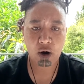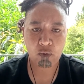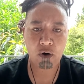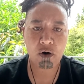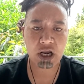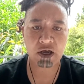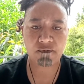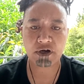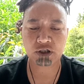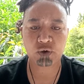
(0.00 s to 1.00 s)
were all
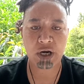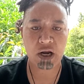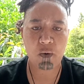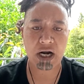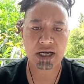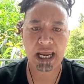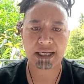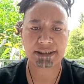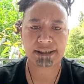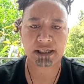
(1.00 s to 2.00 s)
given a
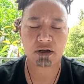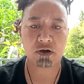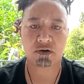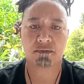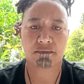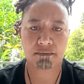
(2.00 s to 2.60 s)
21-gun salute